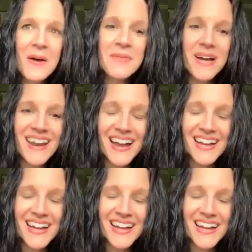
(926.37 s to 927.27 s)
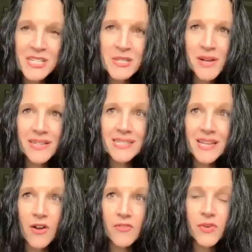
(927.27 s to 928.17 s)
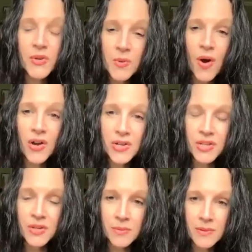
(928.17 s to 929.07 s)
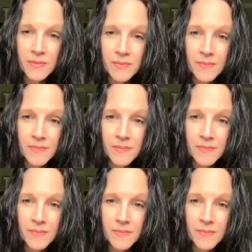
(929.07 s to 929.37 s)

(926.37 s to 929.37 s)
But I said to myself, who are you?